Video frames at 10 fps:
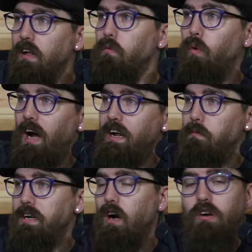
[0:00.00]
Why are
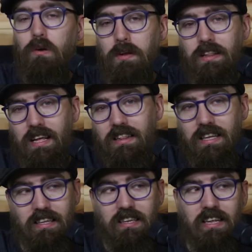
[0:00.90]
we not doing this,
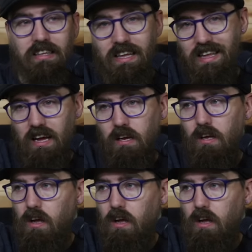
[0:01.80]
this, and this here?